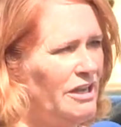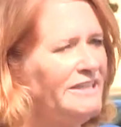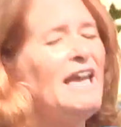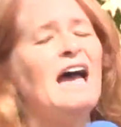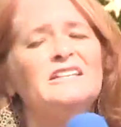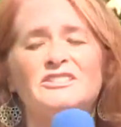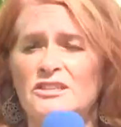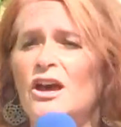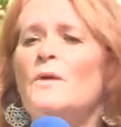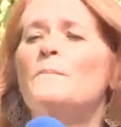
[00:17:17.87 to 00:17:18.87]
Yes,
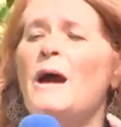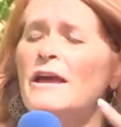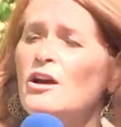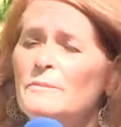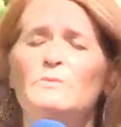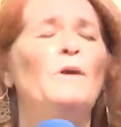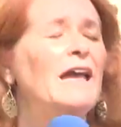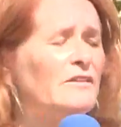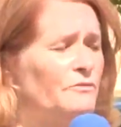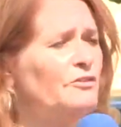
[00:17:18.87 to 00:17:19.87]
by all,
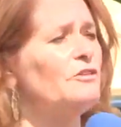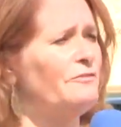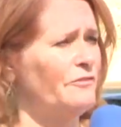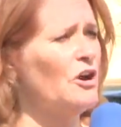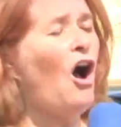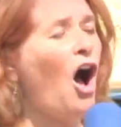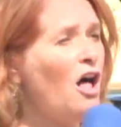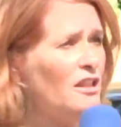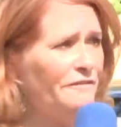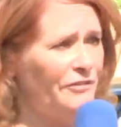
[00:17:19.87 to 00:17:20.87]
right, for
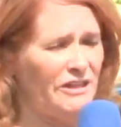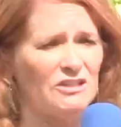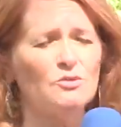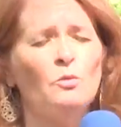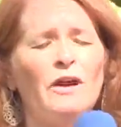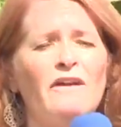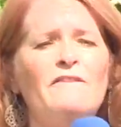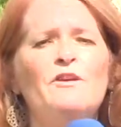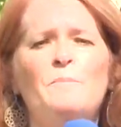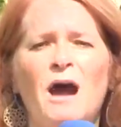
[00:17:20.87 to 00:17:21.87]
all of these,
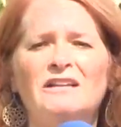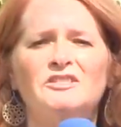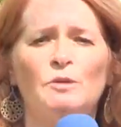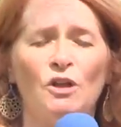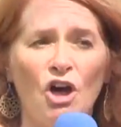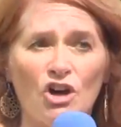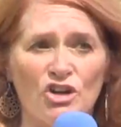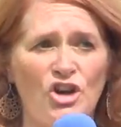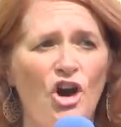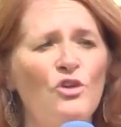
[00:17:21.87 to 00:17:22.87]
wherever possible,
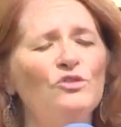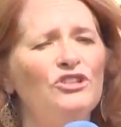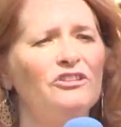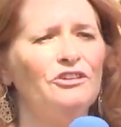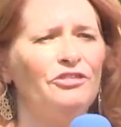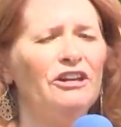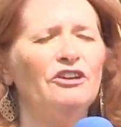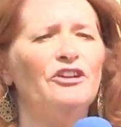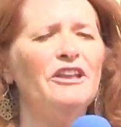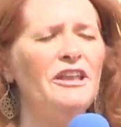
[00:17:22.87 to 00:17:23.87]
go to the
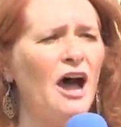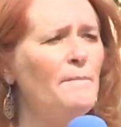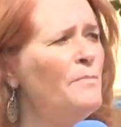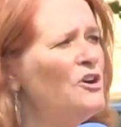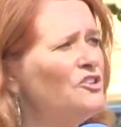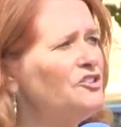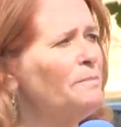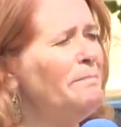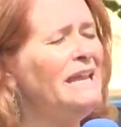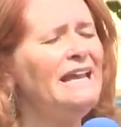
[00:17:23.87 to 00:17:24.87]
theater. Numbers
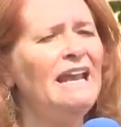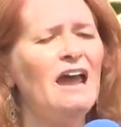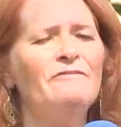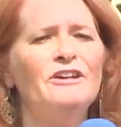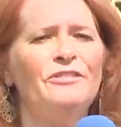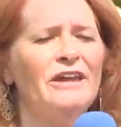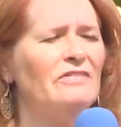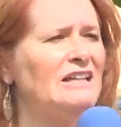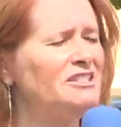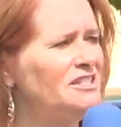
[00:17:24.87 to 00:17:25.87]
mean everything.
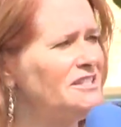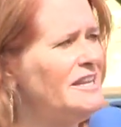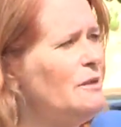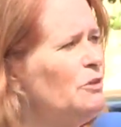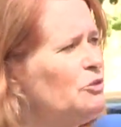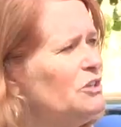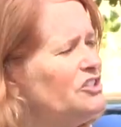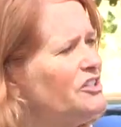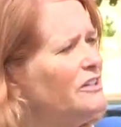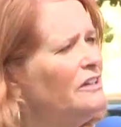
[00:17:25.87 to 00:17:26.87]
That's the same with
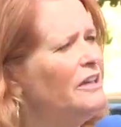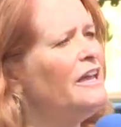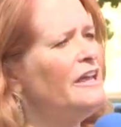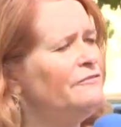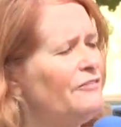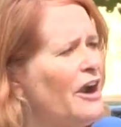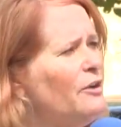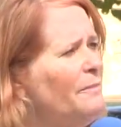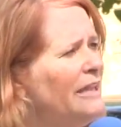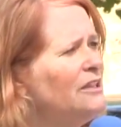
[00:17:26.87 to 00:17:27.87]
what's the
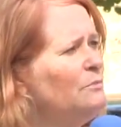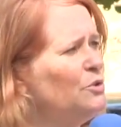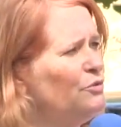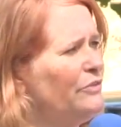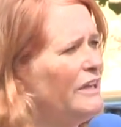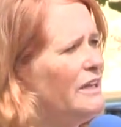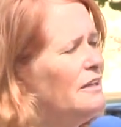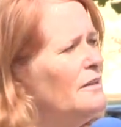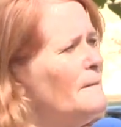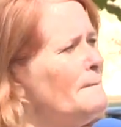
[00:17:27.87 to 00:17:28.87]
environmental movie?
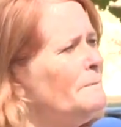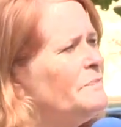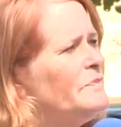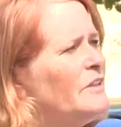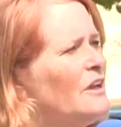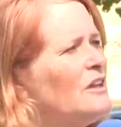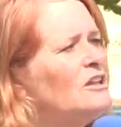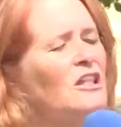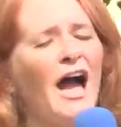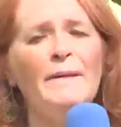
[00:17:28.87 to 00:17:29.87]
Climate Hustle.
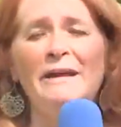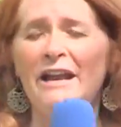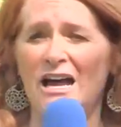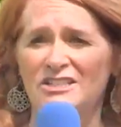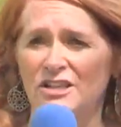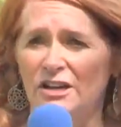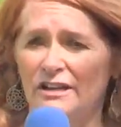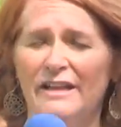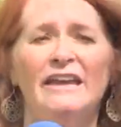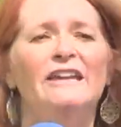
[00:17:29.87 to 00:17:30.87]
Climate Hustle.